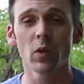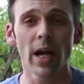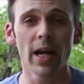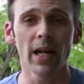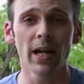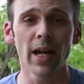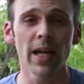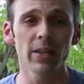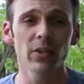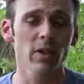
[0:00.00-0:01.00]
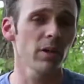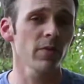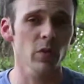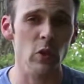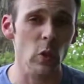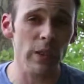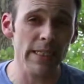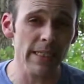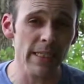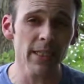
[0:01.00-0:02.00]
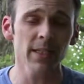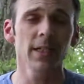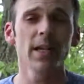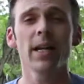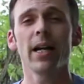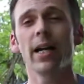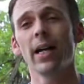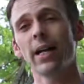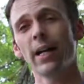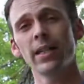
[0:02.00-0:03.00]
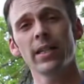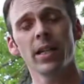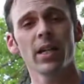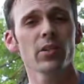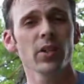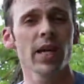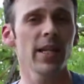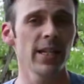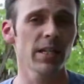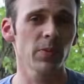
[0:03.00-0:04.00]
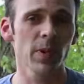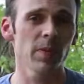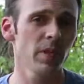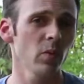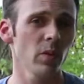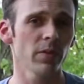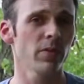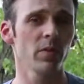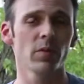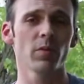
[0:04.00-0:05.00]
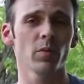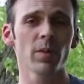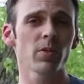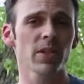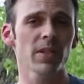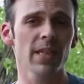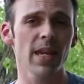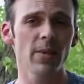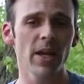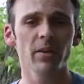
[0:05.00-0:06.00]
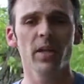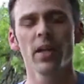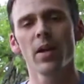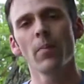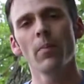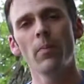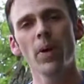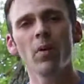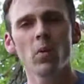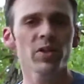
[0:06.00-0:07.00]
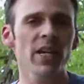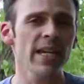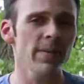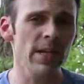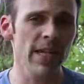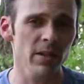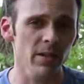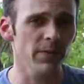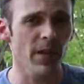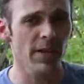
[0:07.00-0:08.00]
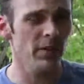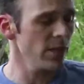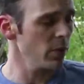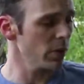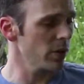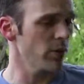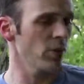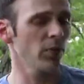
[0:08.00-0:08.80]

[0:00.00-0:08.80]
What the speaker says: I started off with a 20D, and then I also kind of experimented with a few of the Rebels as they came out. But once I got my hand on the 5D with the full